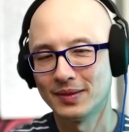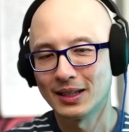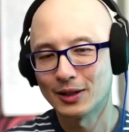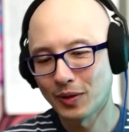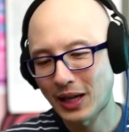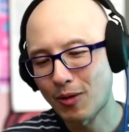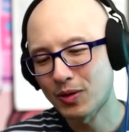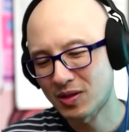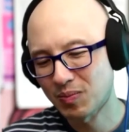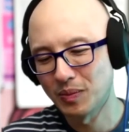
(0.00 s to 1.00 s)
So that
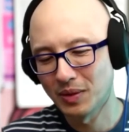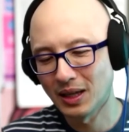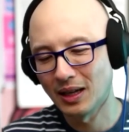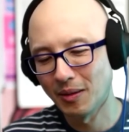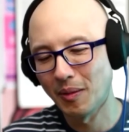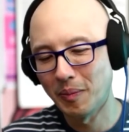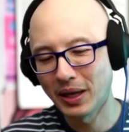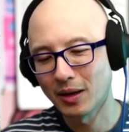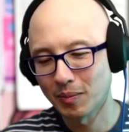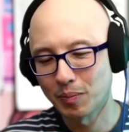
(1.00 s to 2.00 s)
was a
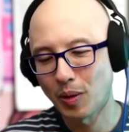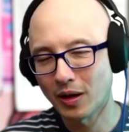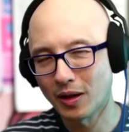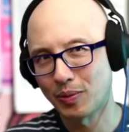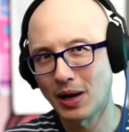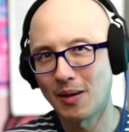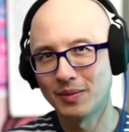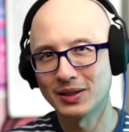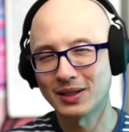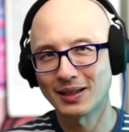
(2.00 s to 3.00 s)
big part of the
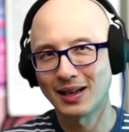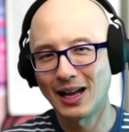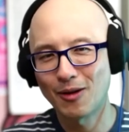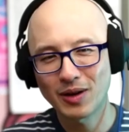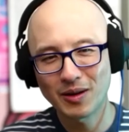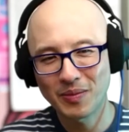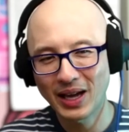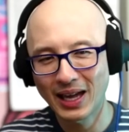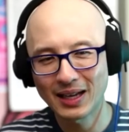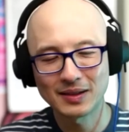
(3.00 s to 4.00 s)
problem, is like, I wanted my
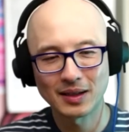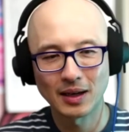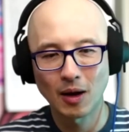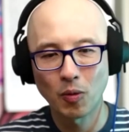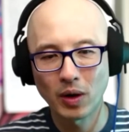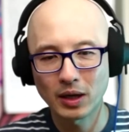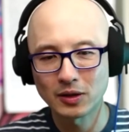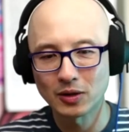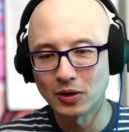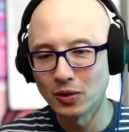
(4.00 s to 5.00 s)
hands in it. I wanted
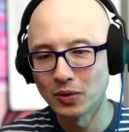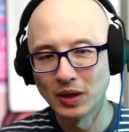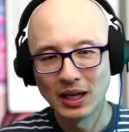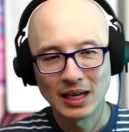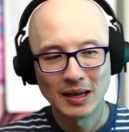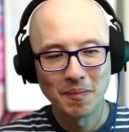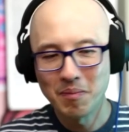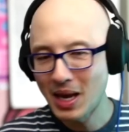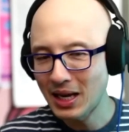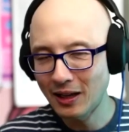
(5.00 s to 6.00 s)
to do
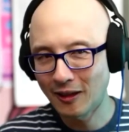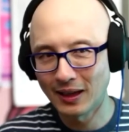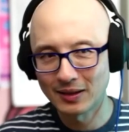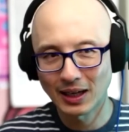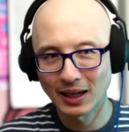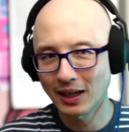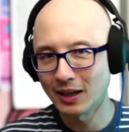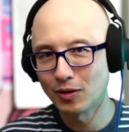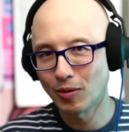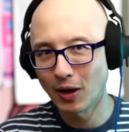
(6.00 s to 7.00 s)
many things. Like, I
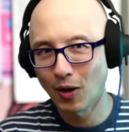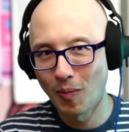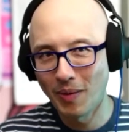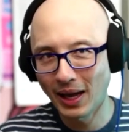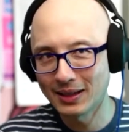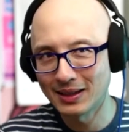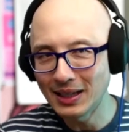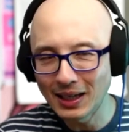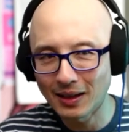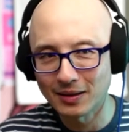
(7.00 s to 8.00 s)
could create a whole
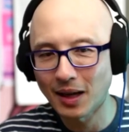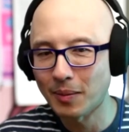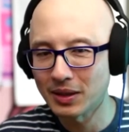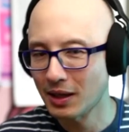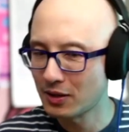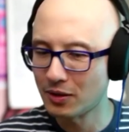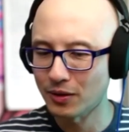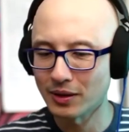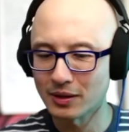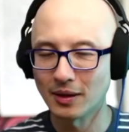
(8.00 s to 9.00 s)
magazine in the time it takes to
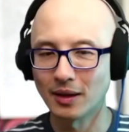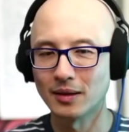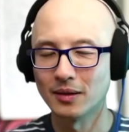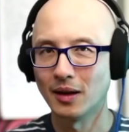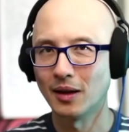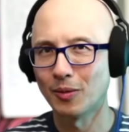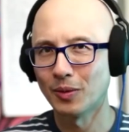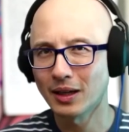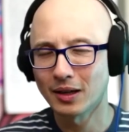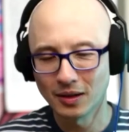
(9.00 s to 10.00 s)
do this thing. I
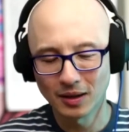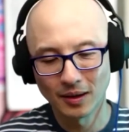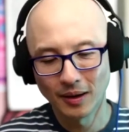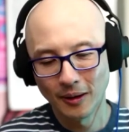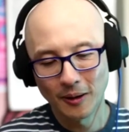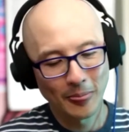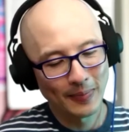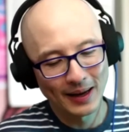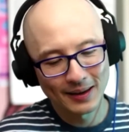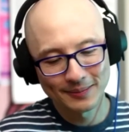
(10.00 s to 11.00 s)
really could.
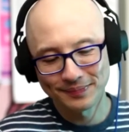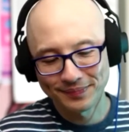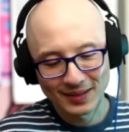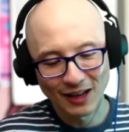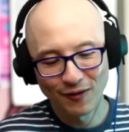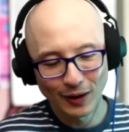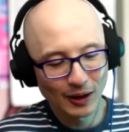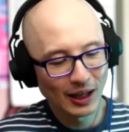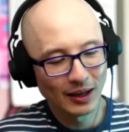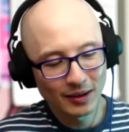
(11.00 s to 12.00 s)
And it
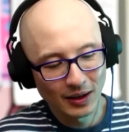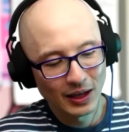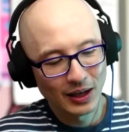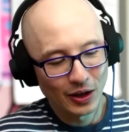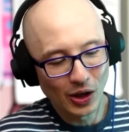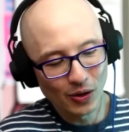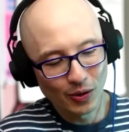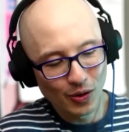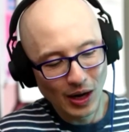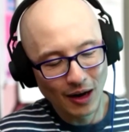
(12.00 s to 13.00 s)
felt like
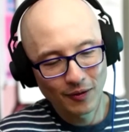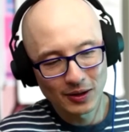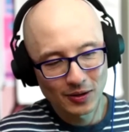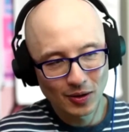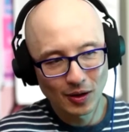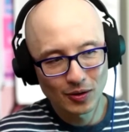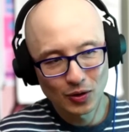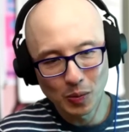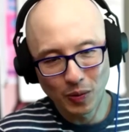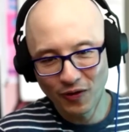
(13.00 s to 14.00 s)
you have this
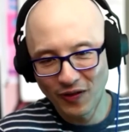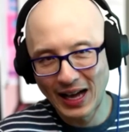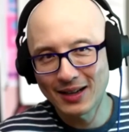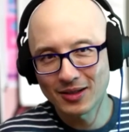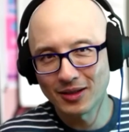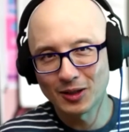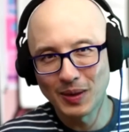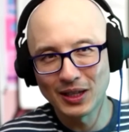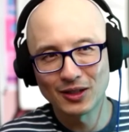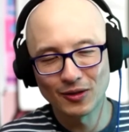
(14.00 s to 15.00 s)
super fast,
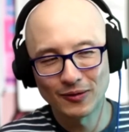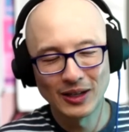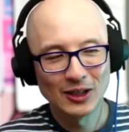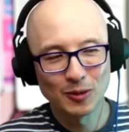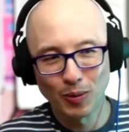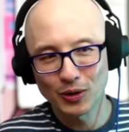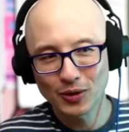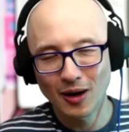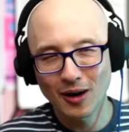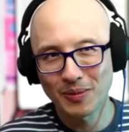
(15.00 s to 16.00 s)
expensive sports
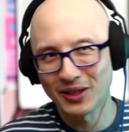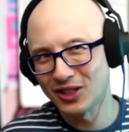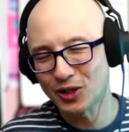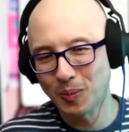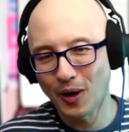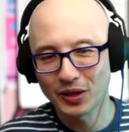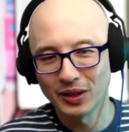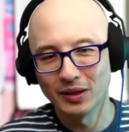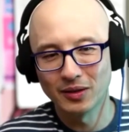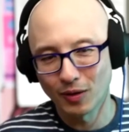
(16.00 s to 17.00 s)
car, but it's just parked
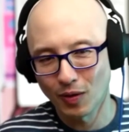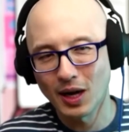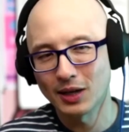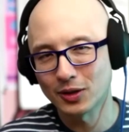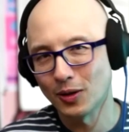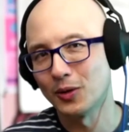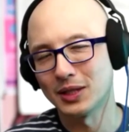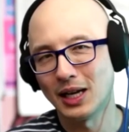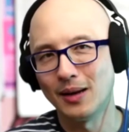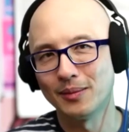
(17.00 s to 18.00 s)
in the garage the whole
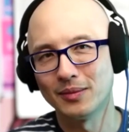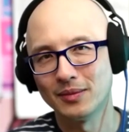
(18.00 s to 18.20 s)
time.